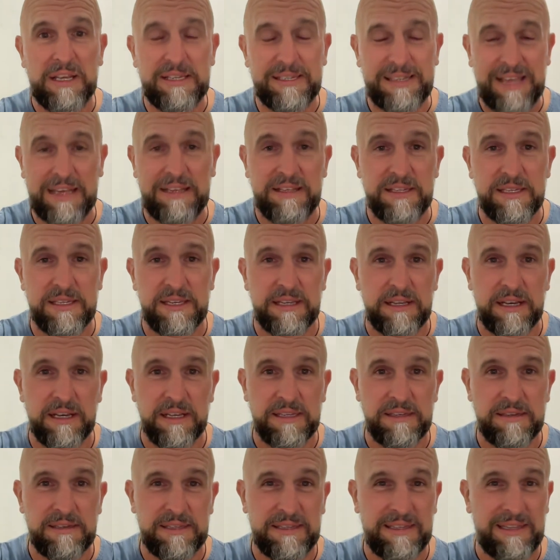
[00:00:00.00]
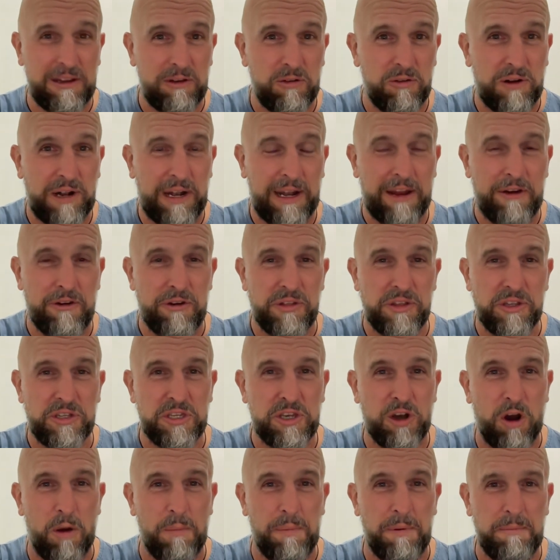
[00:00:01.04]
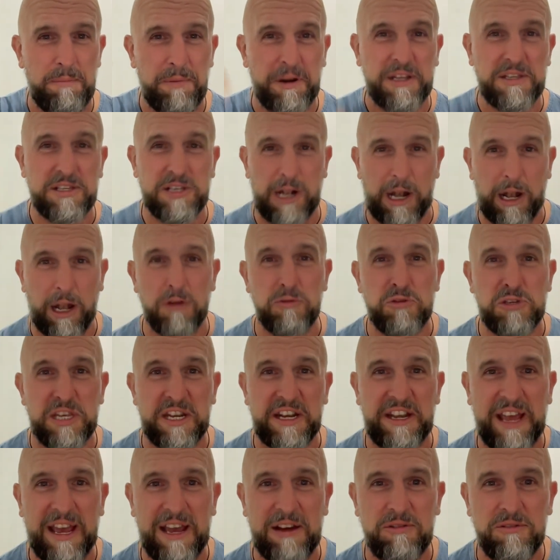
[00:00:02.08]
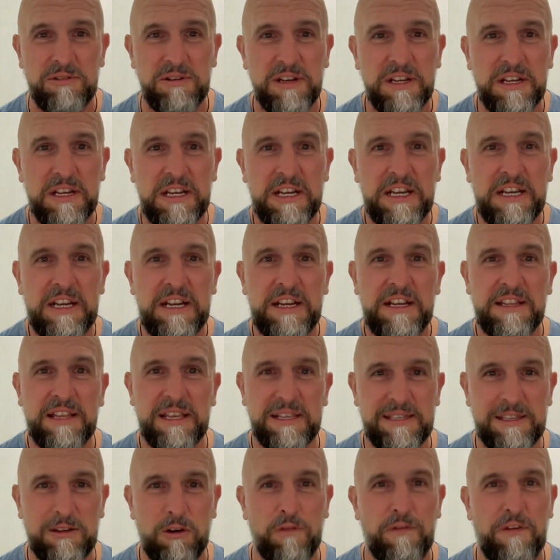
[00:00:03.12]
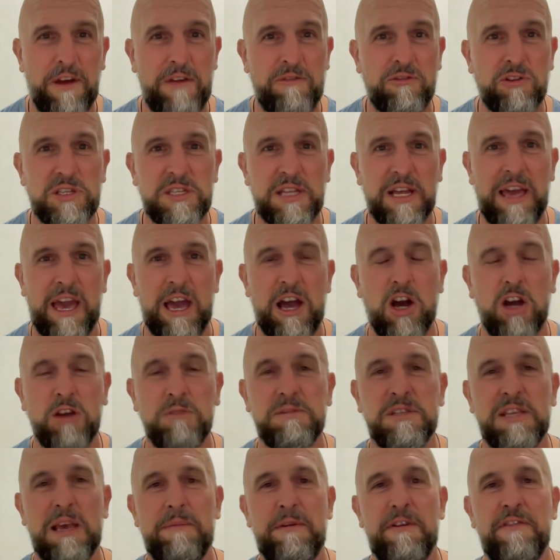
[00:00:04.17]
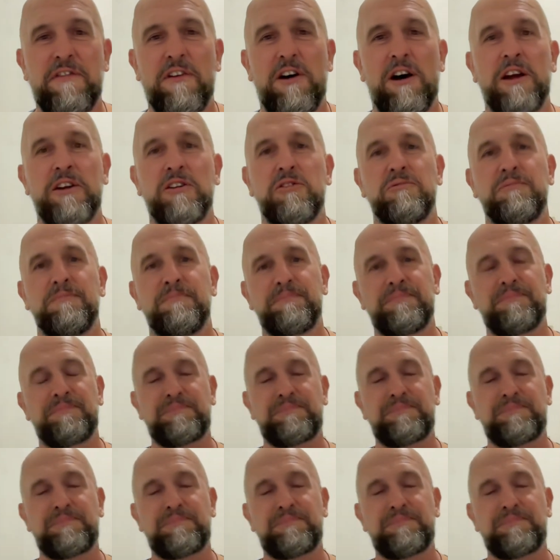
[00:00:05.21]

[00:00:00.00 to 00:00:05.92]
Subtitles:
Saints are still clear at the top, but it's closer now. They're still favourites to get a home semi-final.